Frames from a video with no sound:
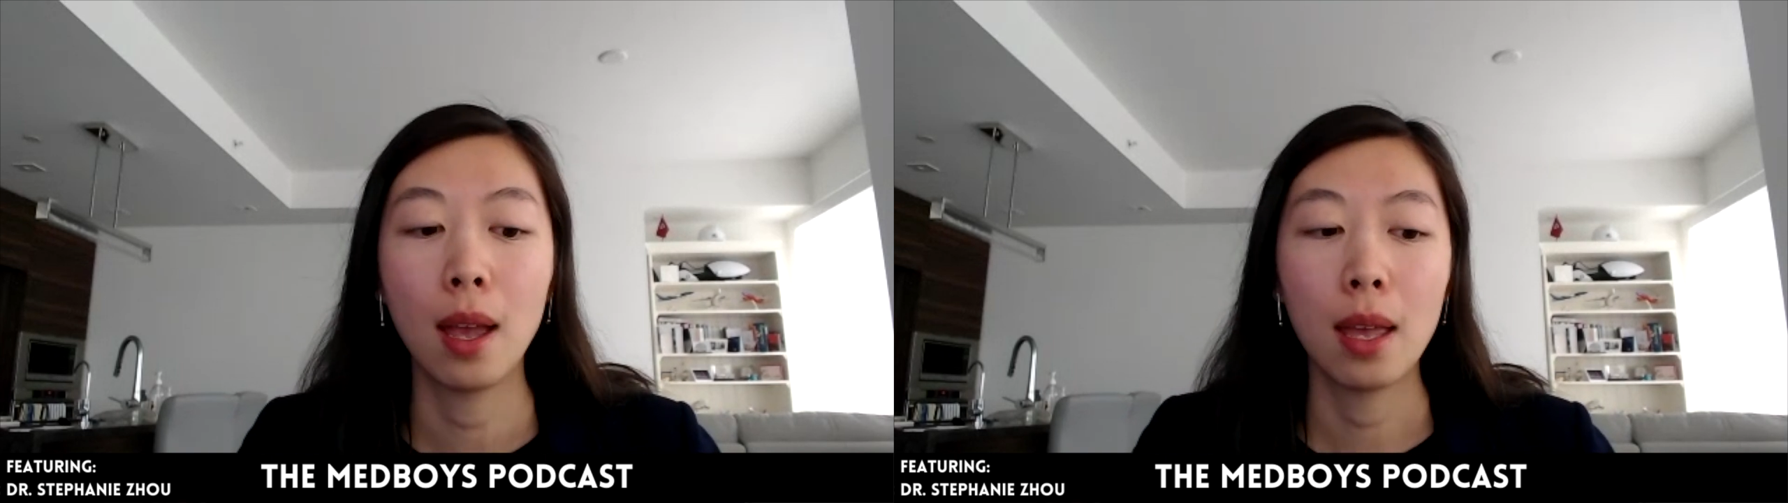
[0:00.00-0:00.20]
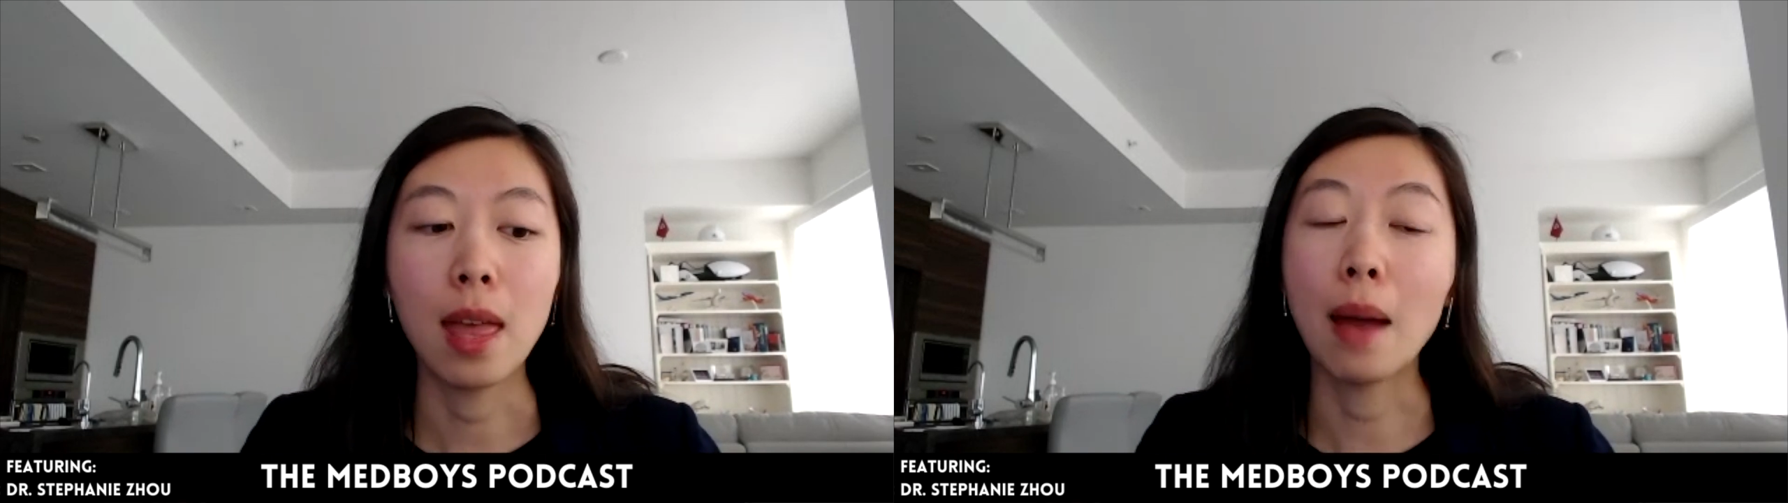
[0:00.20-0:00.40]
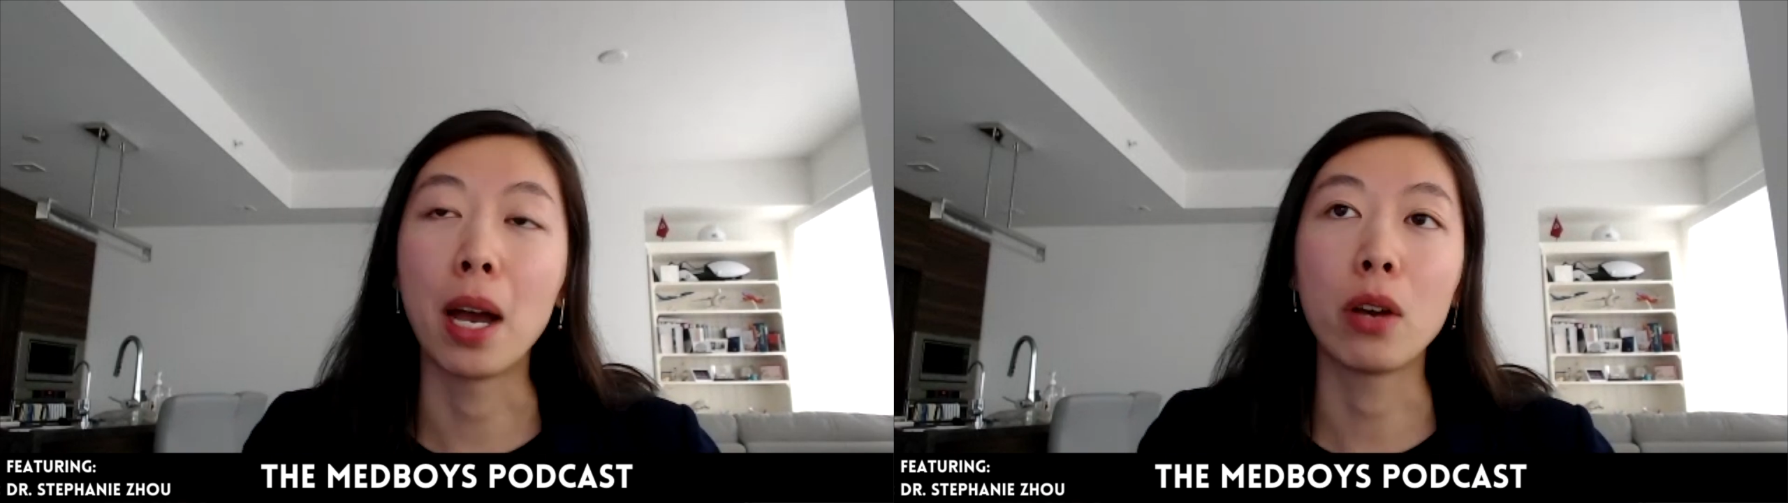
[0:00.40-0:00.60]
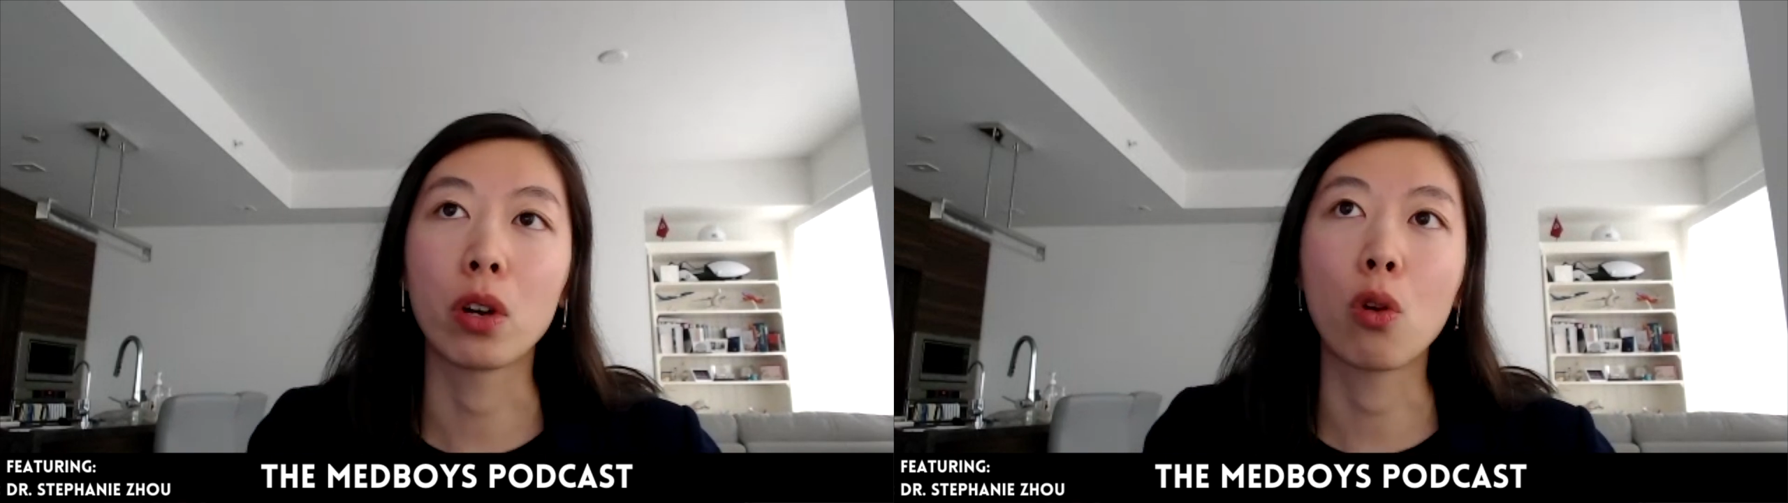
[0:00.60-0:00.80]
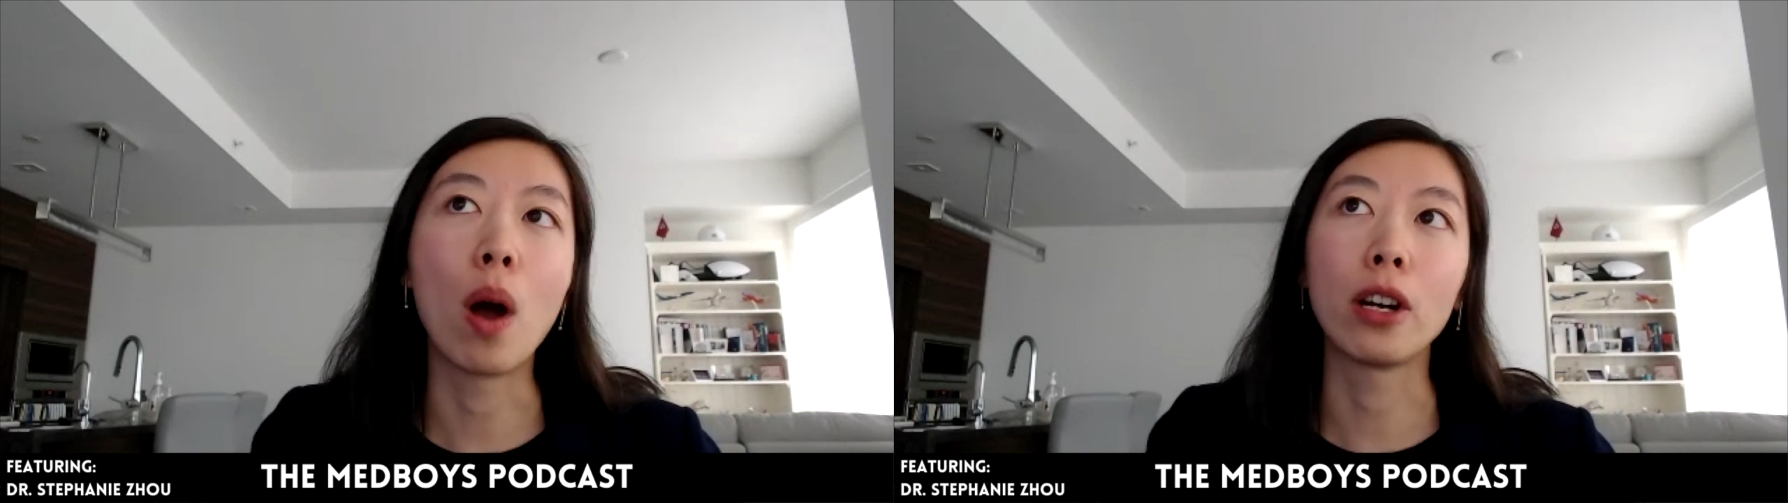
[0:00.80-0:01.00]
that might
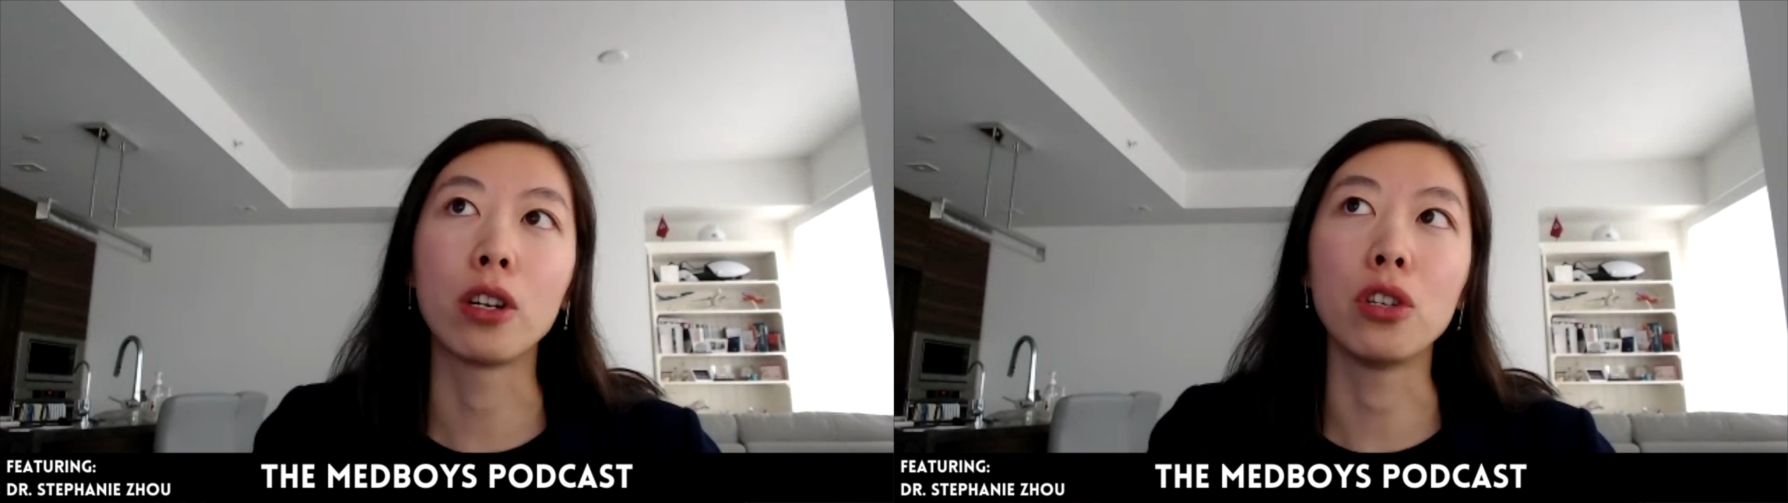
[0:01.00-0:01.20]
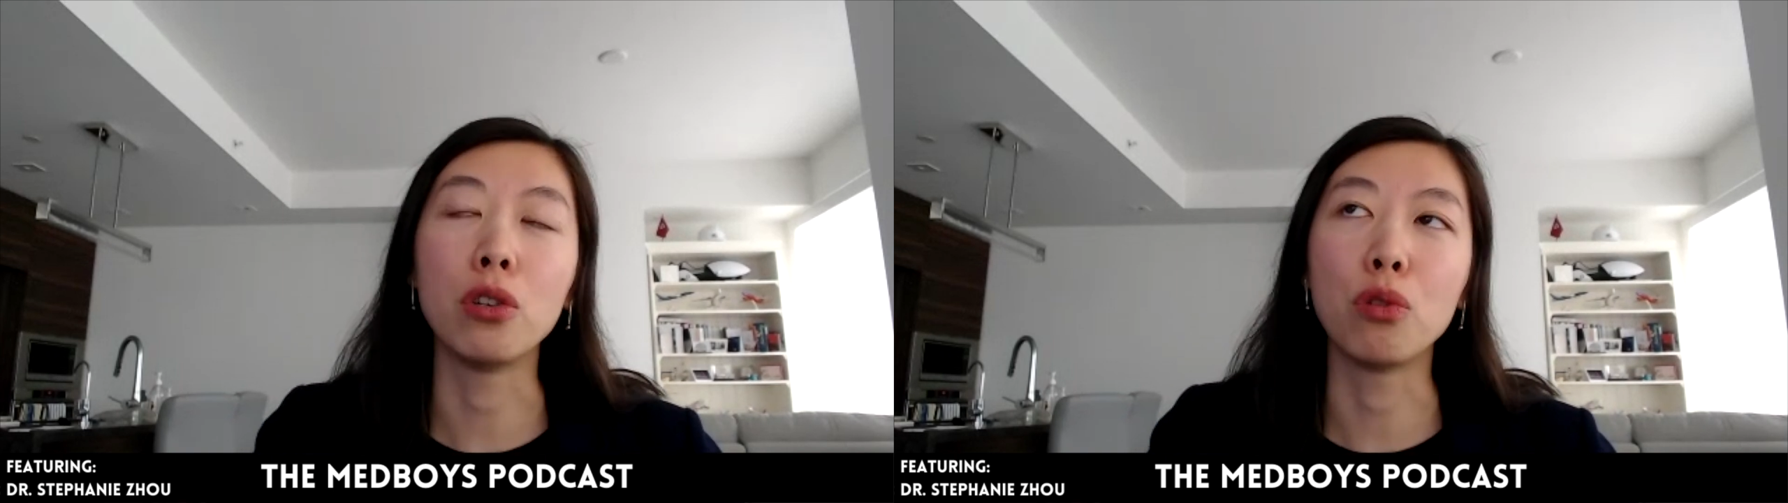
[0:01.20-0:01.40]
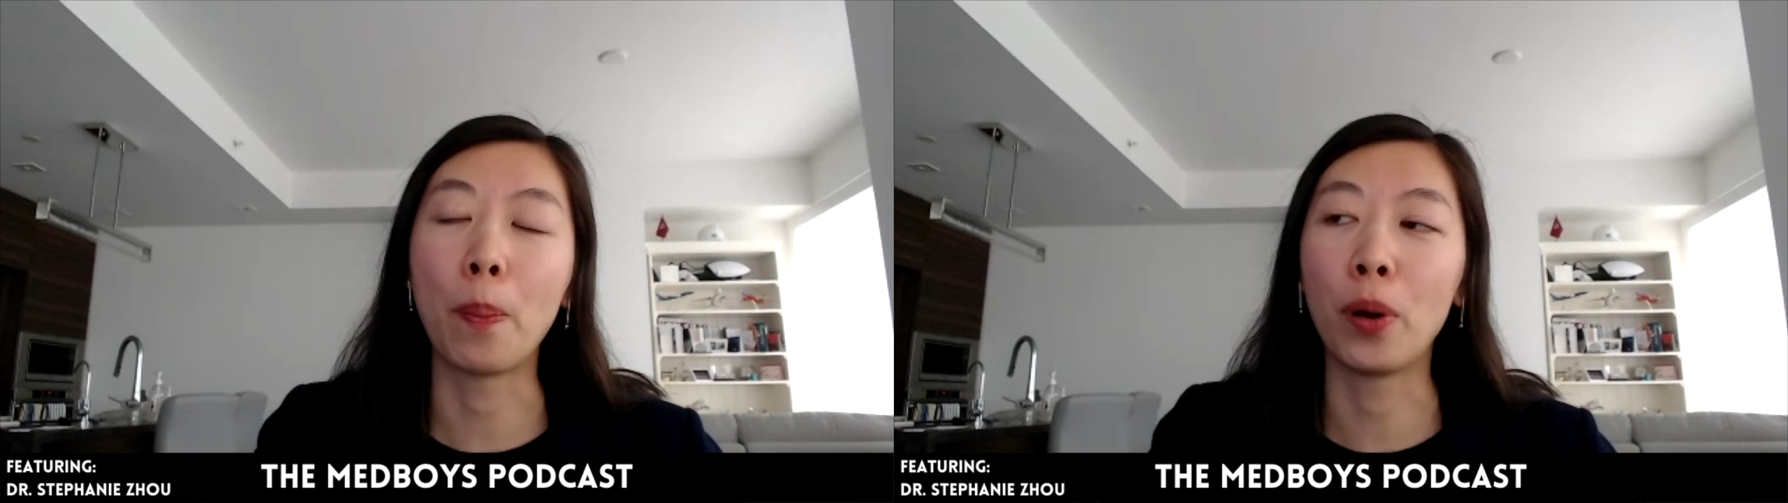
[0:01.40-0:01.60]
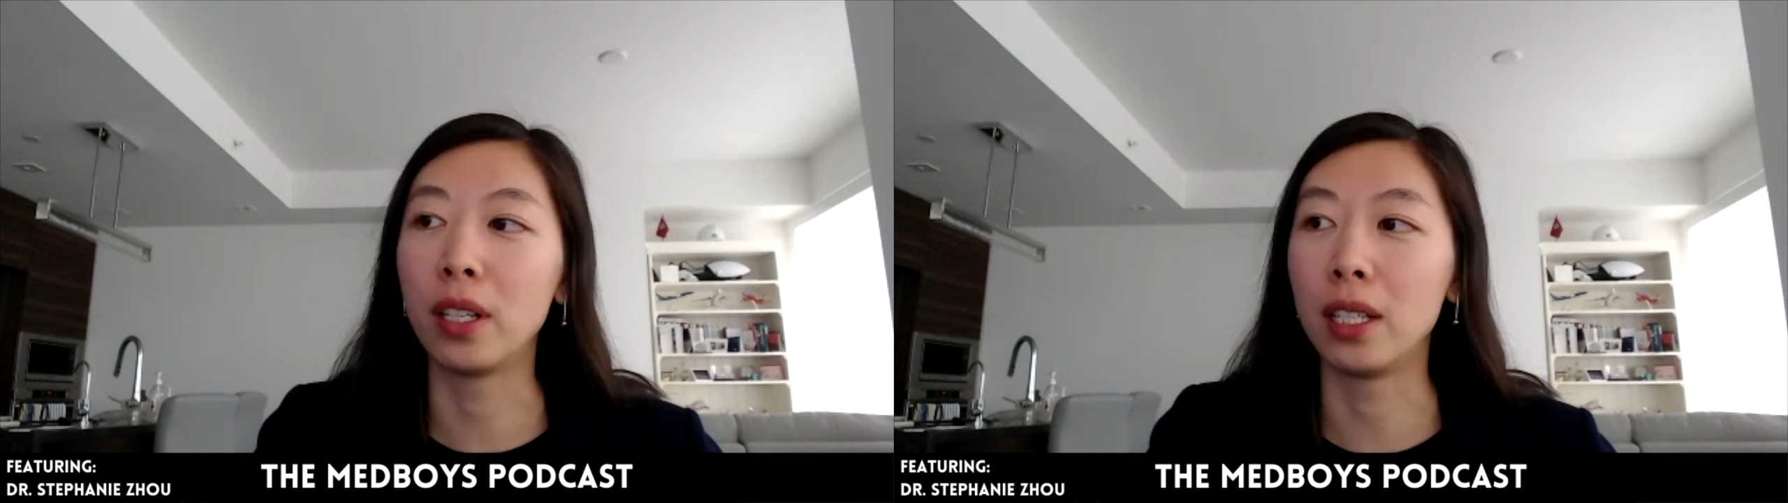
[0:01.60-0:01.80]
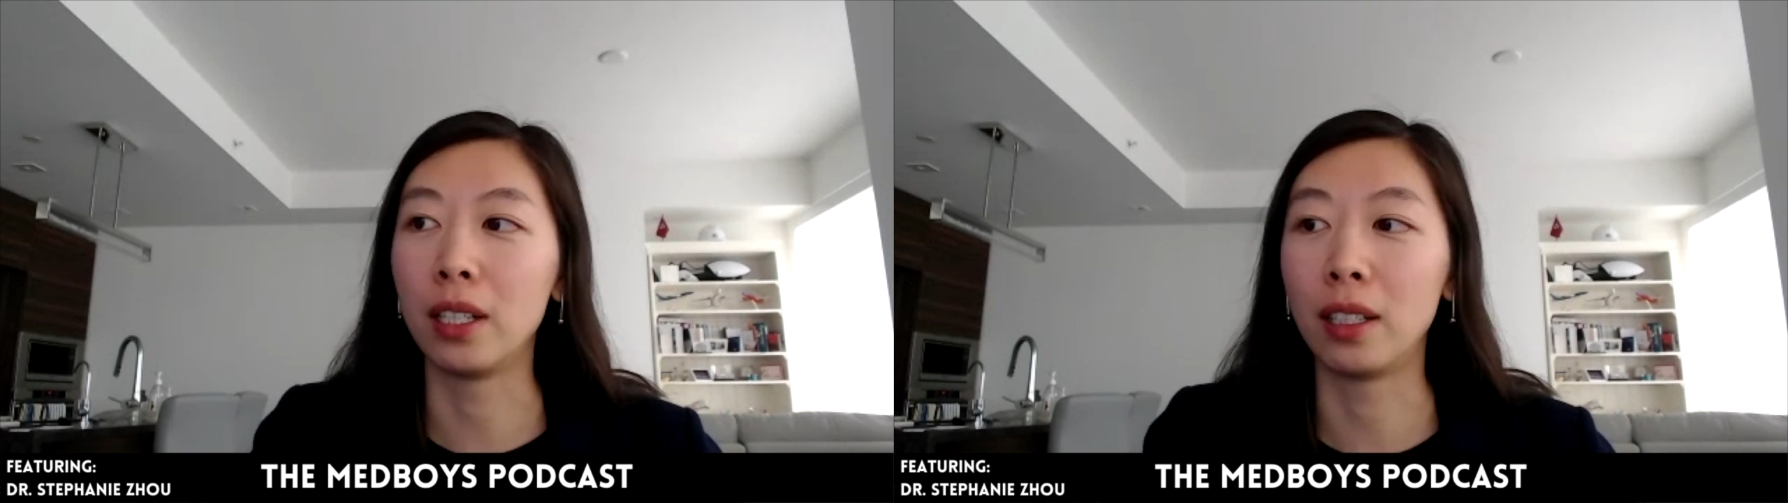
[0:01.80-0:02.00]
require you to put in